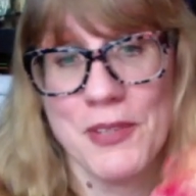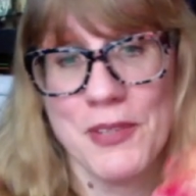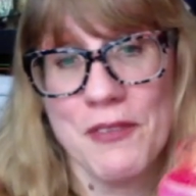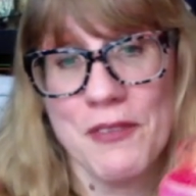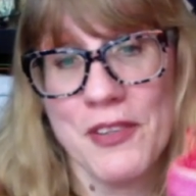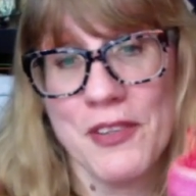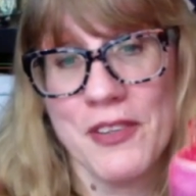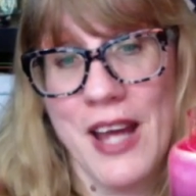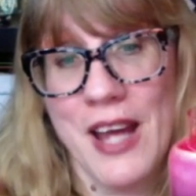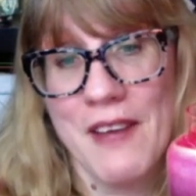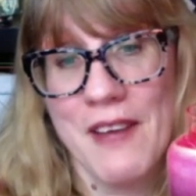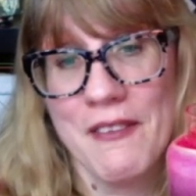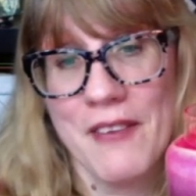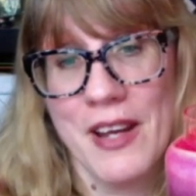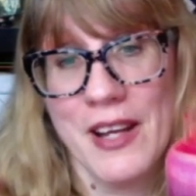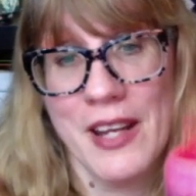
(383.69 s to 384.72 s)
So if you're
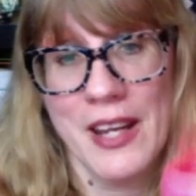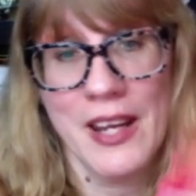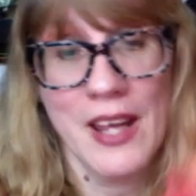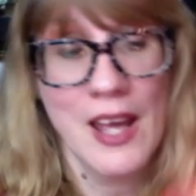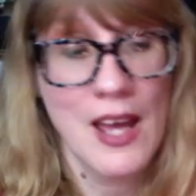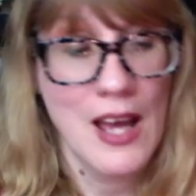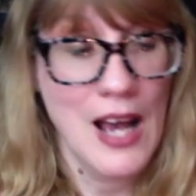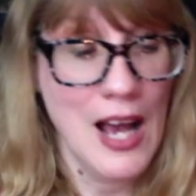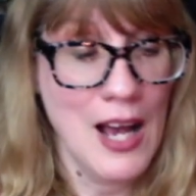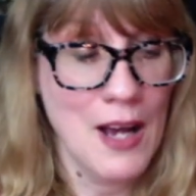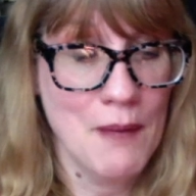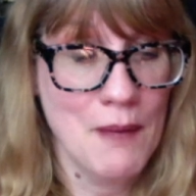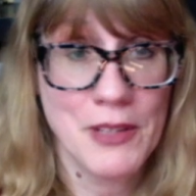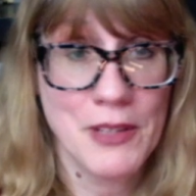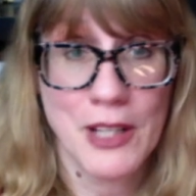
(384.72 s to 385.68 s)
not ready um,